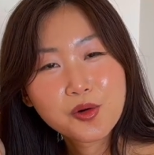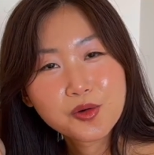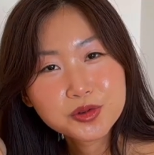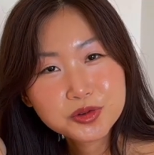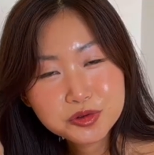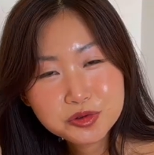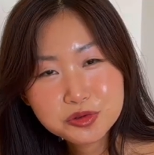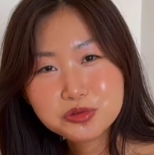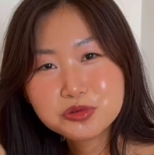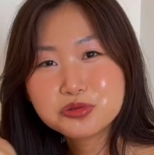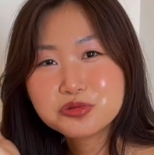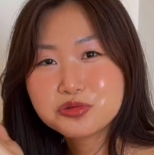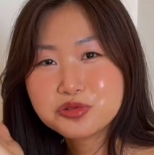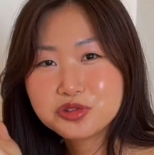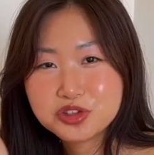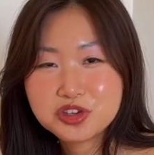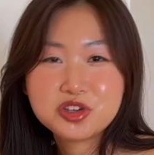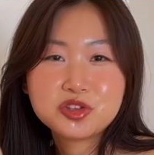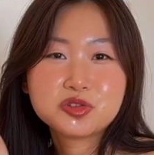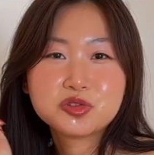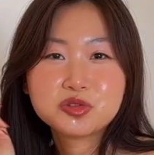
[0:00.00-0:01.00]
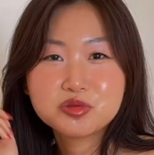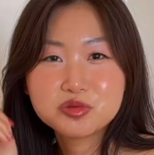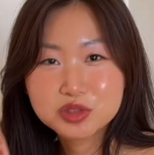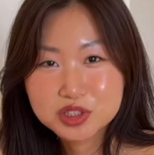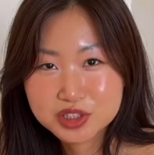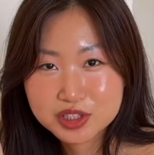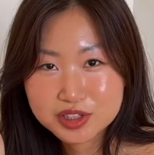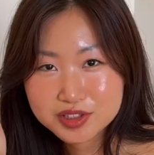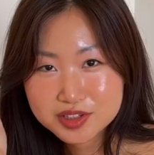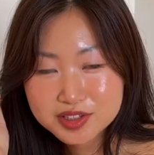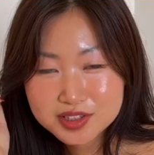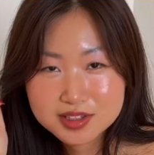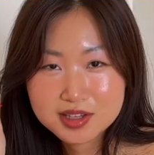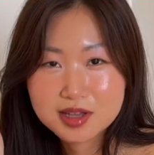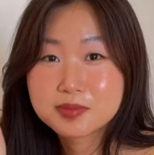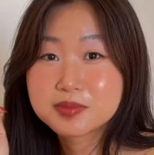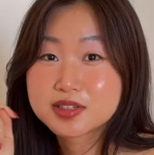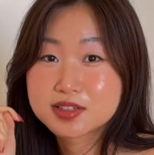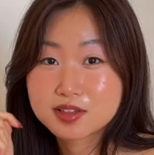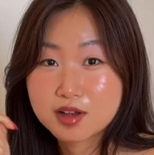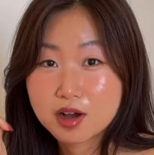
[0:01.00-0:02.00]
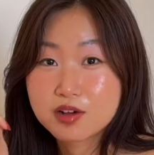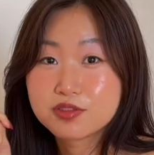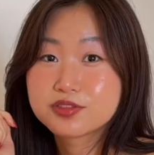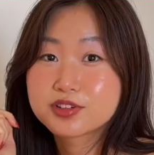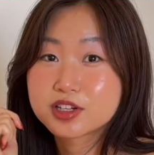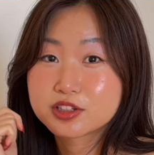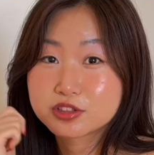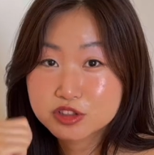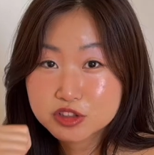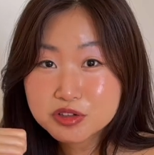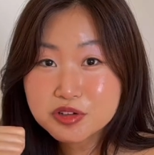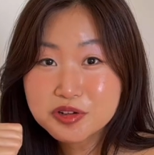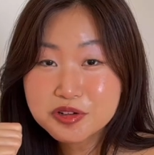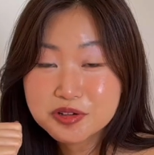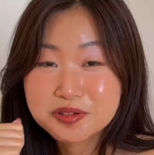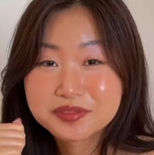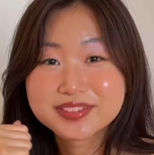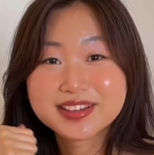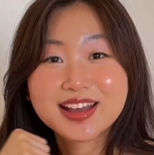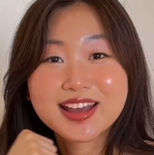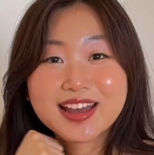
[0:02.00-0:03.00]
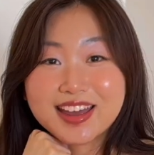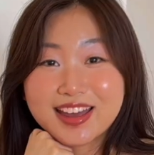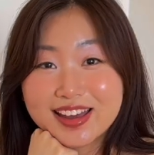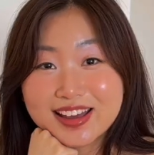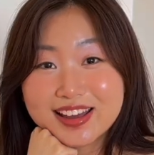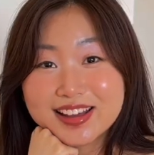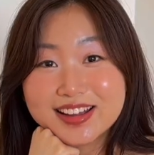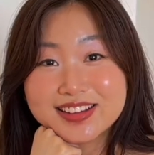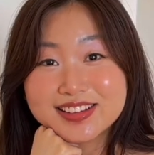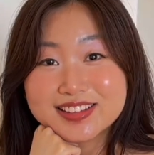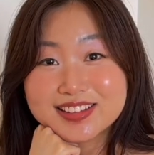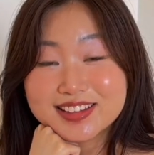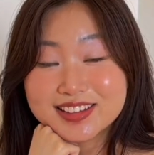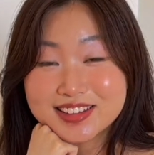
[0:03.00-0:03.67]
you need to learn some self-control and